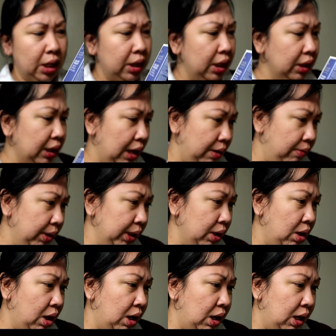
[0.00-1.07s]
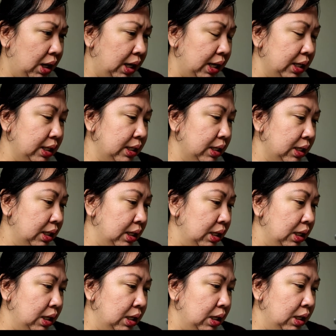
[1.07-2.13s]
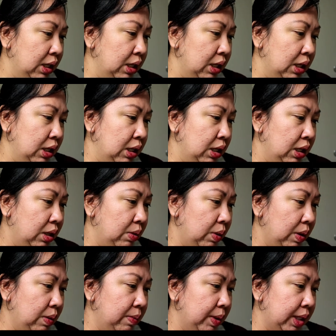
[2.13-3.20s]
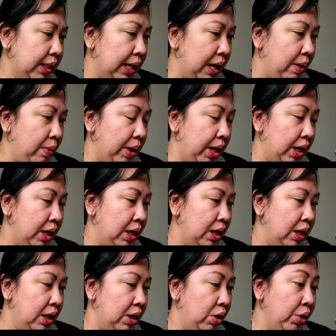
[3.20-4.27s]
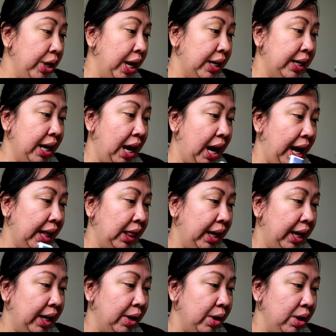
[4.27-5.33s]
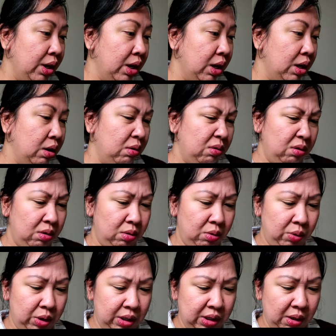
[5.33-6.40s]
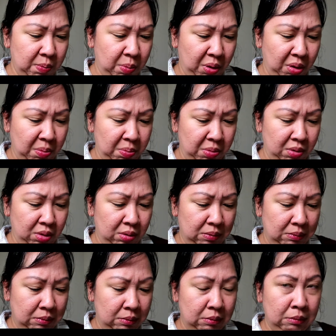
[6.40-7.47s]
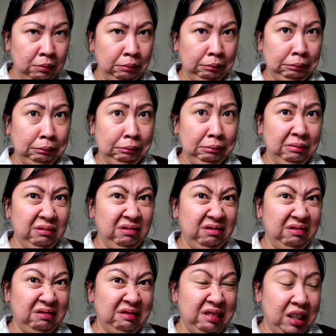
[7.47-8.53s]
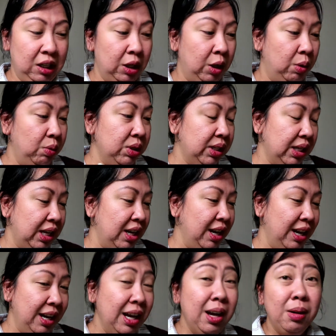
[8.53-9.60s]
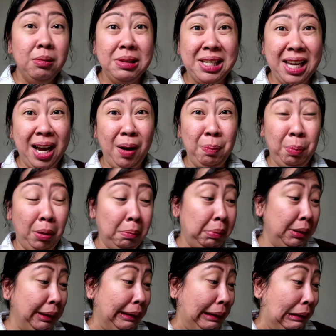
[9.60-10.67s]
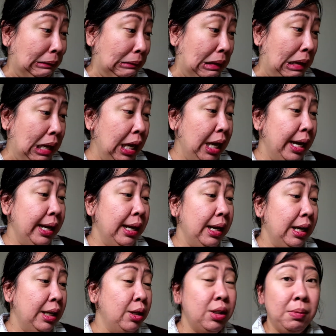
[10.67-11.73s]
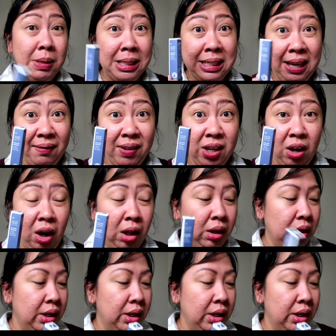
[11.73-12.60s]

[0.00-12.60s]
I think that one costs, how was that one? Oh yeah, the eyeliner. I don't know, they say purple. I don't know, we'll see how purple it is. It used to be $7.